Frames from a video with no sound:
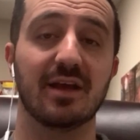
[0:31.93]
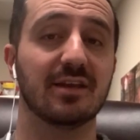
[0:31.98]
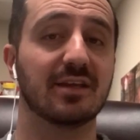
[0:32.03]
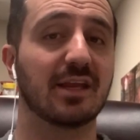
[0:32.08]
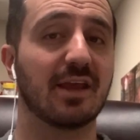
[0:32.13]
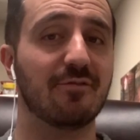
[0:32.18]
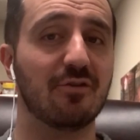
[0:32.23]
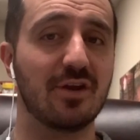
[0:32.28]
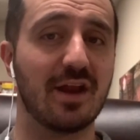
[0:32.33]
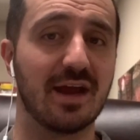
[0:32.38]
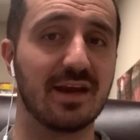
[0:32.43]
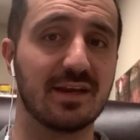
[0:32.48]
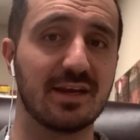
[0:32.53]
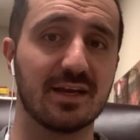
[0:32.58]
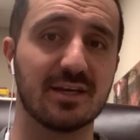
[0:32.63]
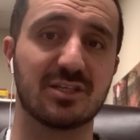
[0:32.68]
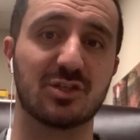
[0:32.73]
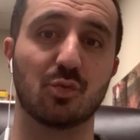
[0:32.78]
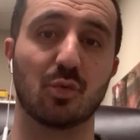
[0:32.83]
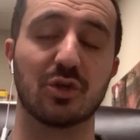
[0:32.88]
to give you an
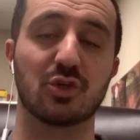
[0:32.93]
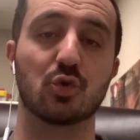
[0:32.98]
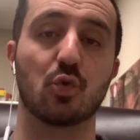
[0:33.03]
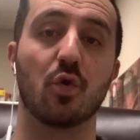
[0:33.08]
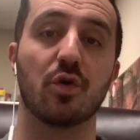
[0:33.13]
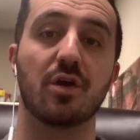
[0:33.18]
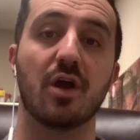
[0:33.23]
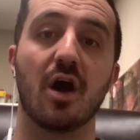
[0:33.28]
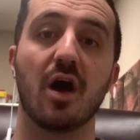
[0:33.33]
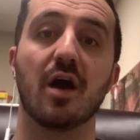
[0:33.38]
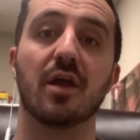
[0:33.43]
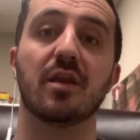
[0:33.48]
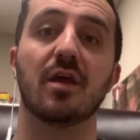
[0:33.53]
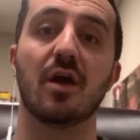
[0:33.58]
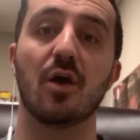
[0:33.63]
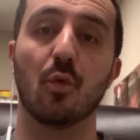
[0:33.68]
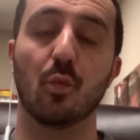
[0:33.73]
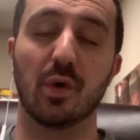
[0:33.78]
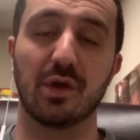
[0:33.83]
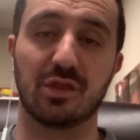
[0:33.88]
idea as to what's going on
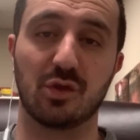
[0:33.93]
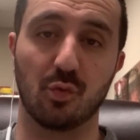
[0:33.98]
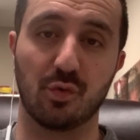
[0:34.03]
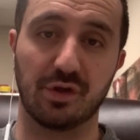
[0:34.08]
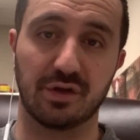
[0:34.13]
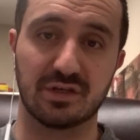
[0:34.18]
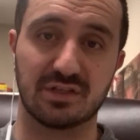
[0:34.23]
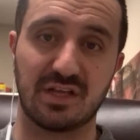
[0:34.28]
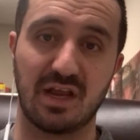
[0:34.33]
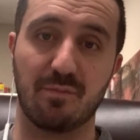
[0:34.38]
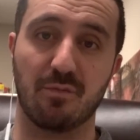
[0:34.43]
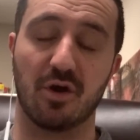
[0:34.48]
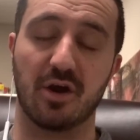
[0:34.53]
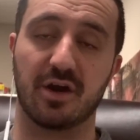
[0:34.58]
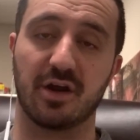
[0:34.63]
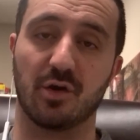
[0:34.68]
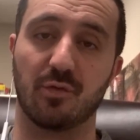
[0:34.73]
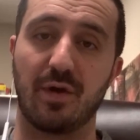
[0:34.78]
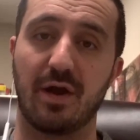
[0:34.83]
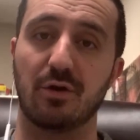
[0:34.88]
with the real estate
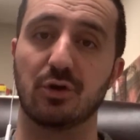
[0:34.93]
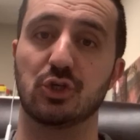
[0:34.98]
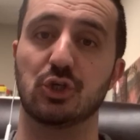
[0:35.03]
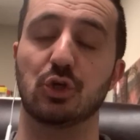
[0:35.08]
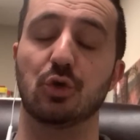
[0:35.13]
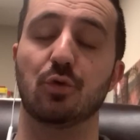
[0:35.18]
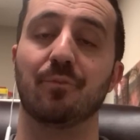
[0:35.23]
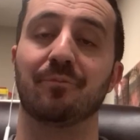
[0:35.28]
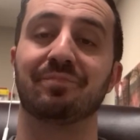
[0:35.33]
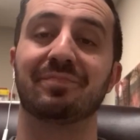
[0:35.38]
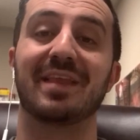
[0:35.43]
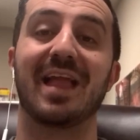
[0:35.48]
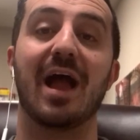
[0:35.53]
market around you.